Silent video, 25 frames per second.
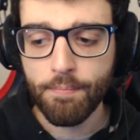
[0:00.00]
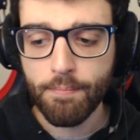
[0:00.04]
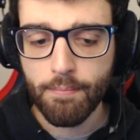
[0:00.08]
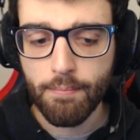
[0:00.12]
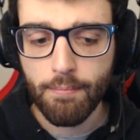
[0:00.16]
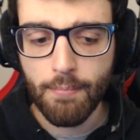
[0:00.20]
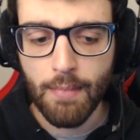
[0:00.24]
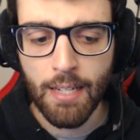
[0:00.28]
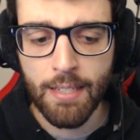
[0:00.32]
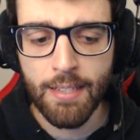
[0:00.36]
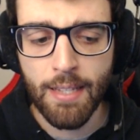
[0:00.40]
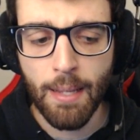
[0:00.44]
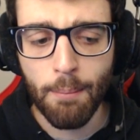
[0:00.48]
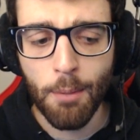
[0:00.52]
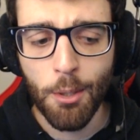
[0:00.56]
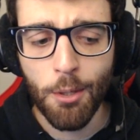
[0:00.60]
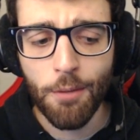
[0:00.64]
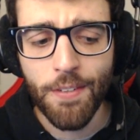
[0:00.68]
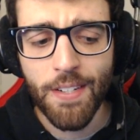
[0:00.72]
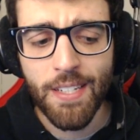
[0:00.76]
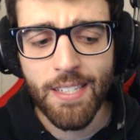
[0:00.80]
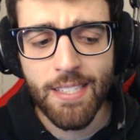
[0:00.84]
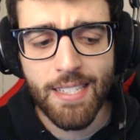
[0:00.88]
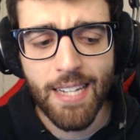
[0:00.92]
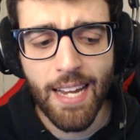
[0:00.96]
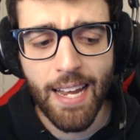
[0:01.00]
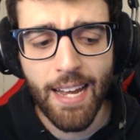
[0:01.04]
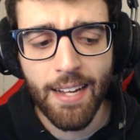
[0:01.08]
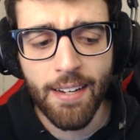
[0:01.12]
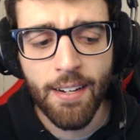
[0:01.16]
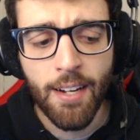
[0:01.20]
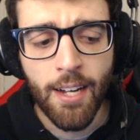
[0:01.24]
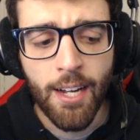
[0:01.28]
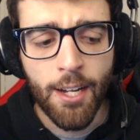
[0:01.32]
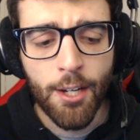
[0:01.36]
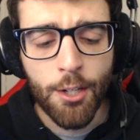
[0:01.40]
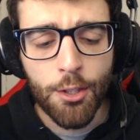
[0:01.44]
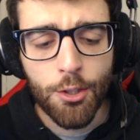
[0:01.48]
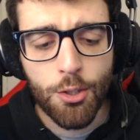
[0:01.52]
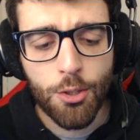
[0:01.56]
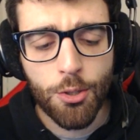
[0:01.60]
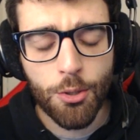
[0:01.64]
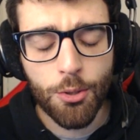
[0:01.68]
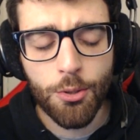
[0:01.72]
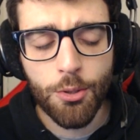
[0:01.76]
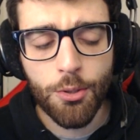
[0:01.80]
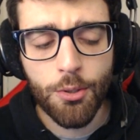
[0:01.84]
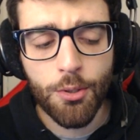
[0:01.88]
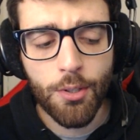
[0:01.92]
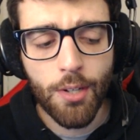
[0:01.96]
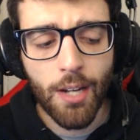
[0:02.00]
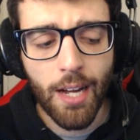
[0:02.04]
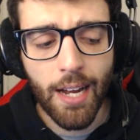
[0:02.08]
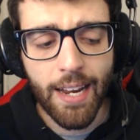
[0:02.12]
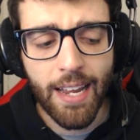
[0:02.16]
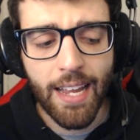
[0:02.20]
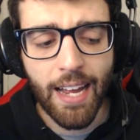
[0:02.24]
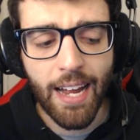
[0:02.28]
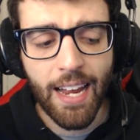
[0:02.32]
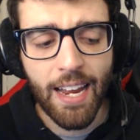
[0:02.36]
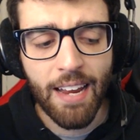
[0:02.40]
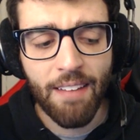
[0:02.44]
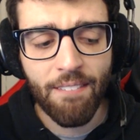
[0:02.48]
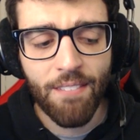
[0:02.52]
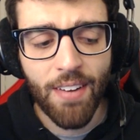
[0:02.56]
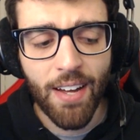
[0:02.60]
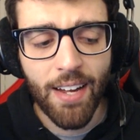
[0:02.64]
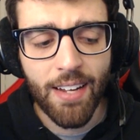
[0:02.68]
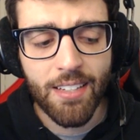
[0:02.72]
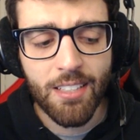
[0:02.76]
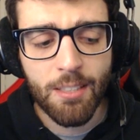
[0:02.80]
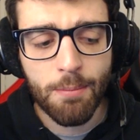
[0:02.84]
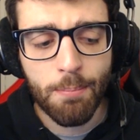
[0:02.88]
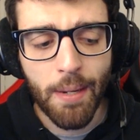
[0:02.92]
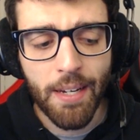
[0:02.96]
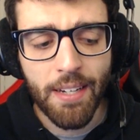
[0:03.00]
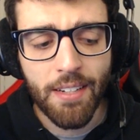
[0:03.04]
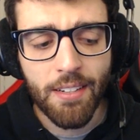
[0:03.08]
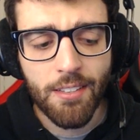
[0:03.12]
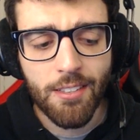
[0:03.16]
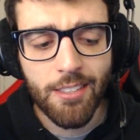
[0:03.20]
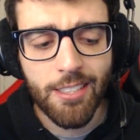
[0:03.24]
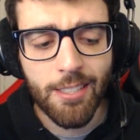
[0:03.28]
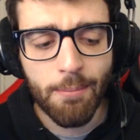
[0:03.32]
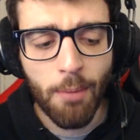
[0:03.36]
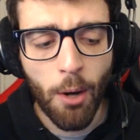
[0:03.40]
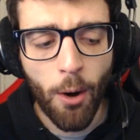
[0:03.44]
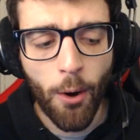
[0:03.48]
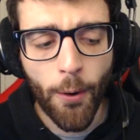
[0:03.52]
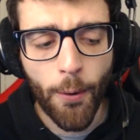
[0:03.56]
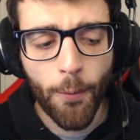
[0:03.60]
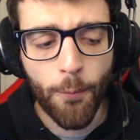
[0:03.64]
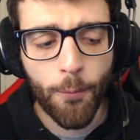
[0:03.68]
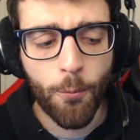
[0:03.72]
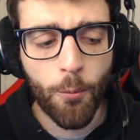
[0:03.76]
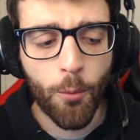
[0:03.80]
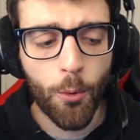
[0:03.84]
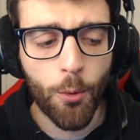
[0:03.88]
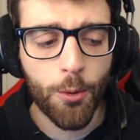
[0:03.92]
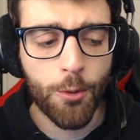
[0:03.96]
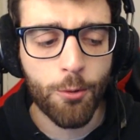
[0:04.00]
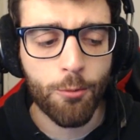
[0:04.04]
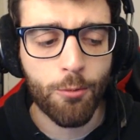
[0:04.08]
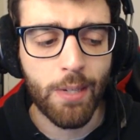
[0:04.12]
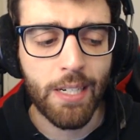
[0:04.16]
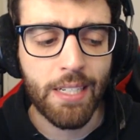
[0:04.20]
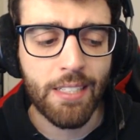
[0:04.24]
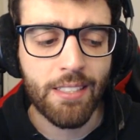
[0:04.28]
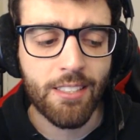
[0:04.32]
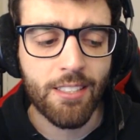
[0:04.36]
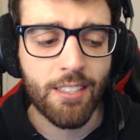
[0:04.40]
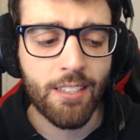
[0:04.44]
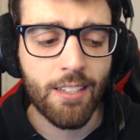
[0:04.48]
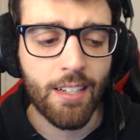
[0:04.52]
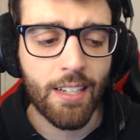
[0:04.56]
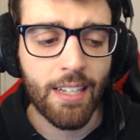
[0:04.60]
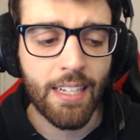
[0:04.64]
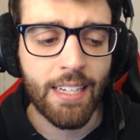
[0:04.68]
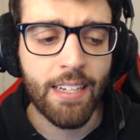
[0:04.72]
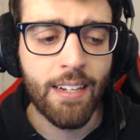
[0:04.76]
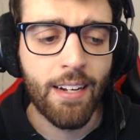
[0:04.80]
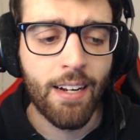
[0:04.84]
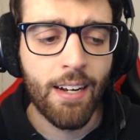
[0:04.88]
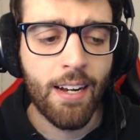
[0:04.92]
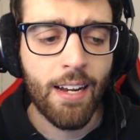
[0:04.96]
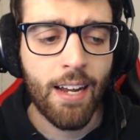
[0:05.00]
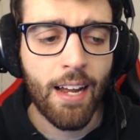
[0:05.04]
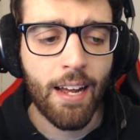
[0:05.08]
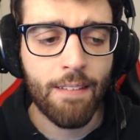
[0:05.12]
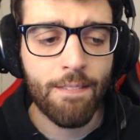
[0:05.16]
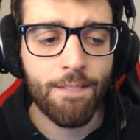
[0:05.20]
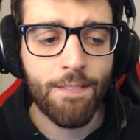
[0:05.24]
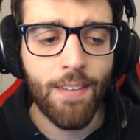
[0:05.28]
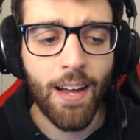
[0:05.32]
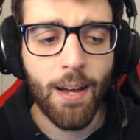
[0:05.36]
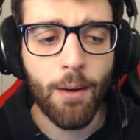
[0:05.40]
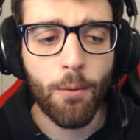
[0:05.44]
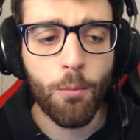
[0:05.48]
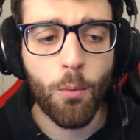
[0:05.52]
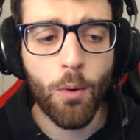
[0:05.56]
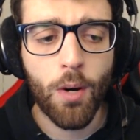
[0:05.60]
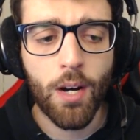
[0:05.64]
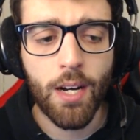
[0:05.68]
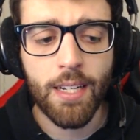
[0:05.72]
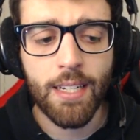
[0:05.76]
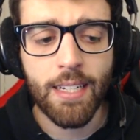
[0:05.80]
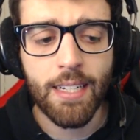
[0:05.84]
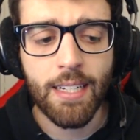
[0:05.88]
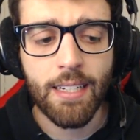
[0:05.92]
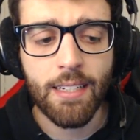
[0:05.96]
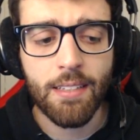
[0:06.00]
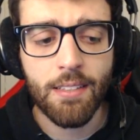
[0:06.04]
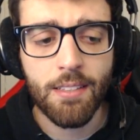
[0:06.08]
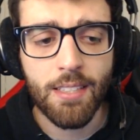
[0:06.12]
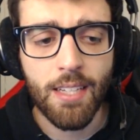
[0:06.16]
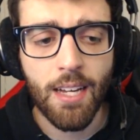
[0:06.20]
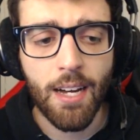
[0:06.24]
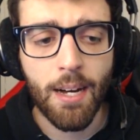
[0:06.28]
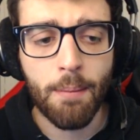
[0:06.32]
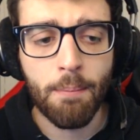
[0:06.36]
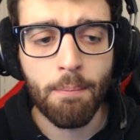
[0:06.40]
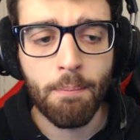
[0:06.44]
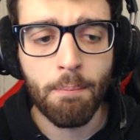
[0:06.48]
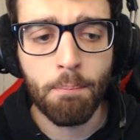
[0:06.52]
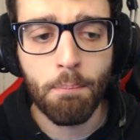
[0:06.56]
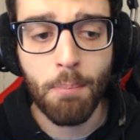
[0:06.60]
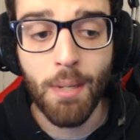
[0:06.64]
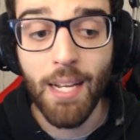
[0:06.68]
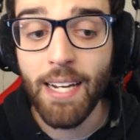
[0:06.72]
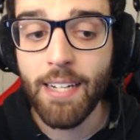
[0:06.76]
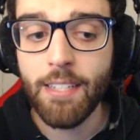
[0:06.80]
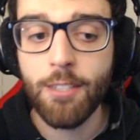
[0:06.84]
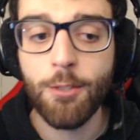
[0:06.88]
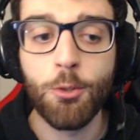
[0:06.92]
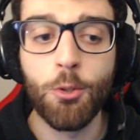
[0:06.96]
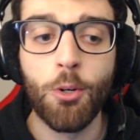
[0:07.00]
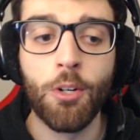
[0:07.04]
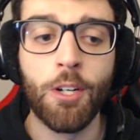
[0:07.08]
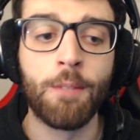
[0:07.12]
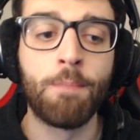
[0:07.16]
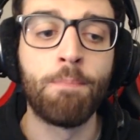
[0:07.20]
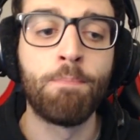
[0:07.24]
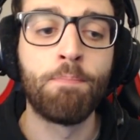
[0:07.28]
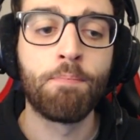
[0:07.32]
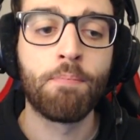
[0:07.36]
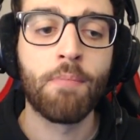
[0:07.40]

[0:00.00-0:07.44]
Now, moving down to a game that has been in some hot water recently, and that one is Black Squad.